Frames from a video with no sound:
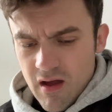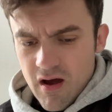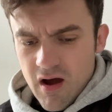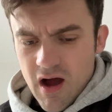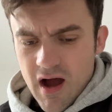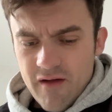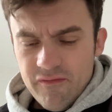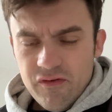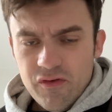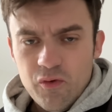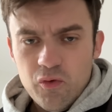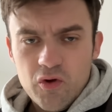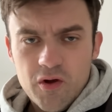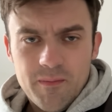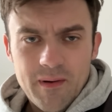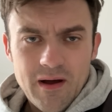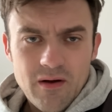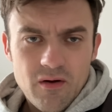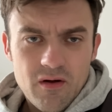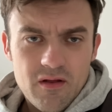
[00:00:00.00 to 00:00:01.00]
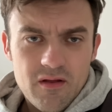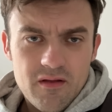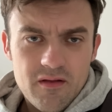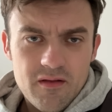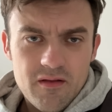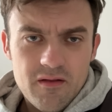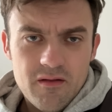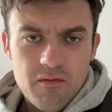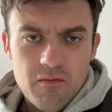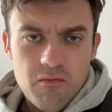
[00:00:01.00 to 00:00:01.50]
I have to talk about
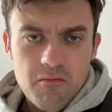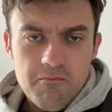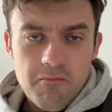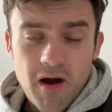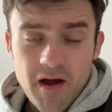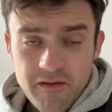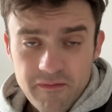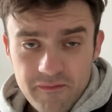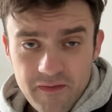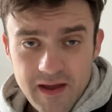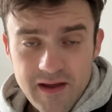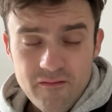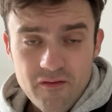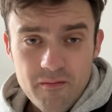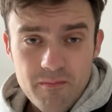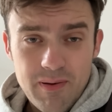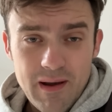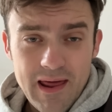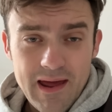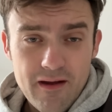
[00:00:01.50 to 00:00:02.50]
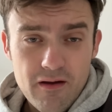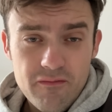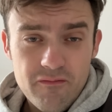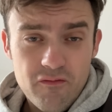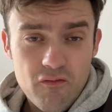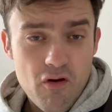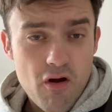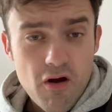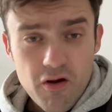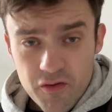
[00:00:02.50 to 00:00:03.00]
my favourite player
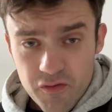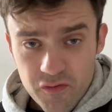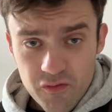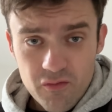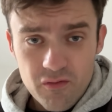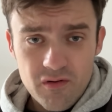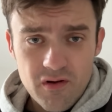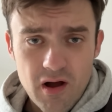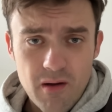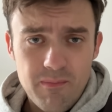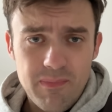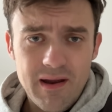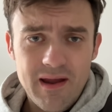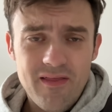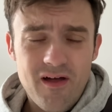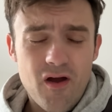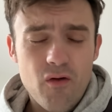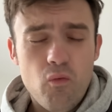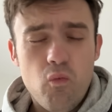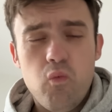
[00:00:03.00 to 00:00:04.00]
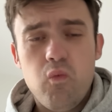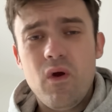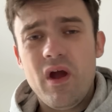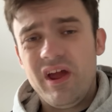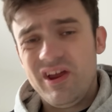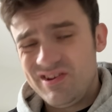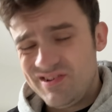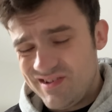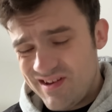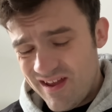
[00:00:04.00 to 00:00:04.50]
for Arsenal, a player that I
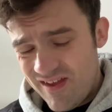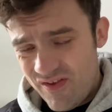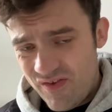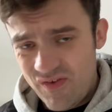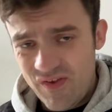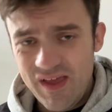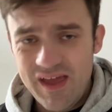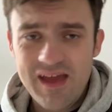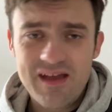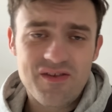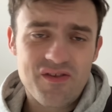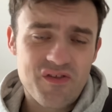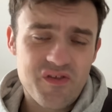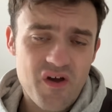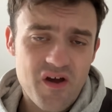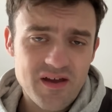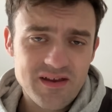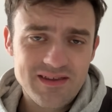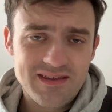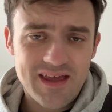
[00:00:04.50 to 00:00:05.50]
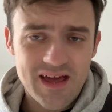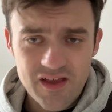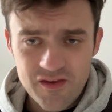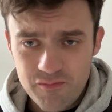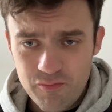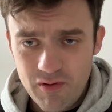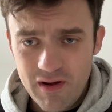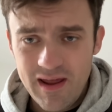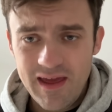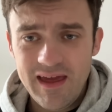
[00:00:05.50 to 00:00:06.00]
wish City had signed
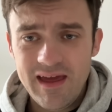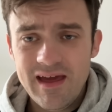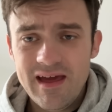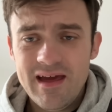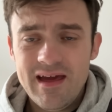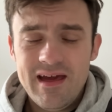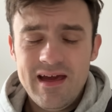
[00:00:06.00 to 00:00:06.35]
desperately.